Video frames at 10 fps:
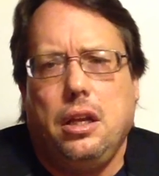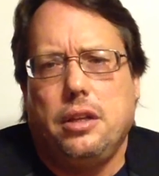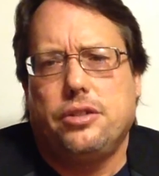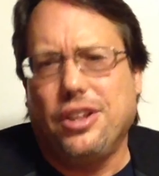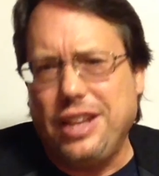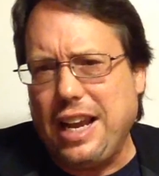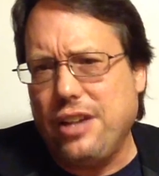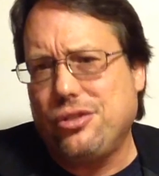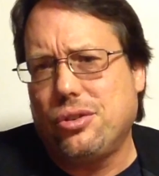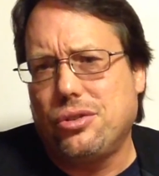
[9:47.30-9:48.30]
So the
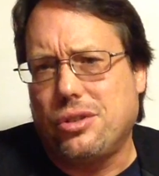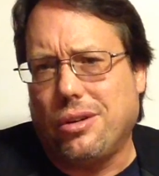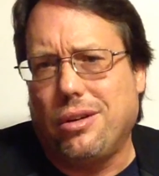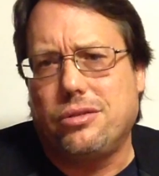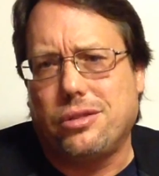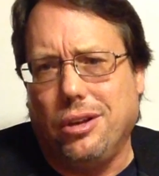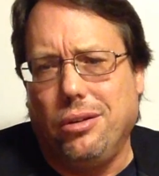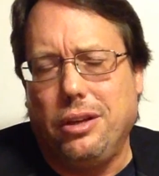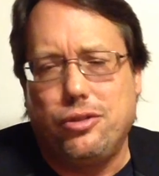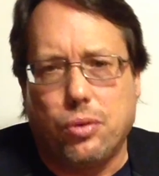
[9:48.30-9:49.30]
answers start
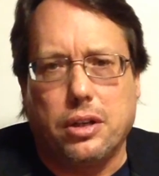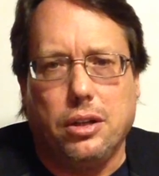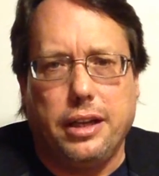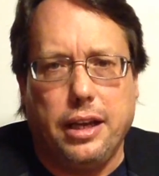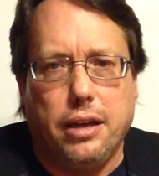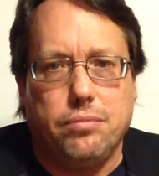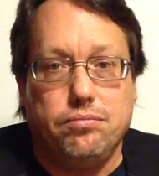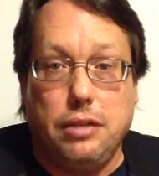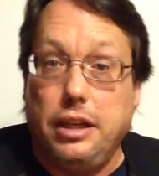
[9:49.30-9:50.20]
slowly trickling out.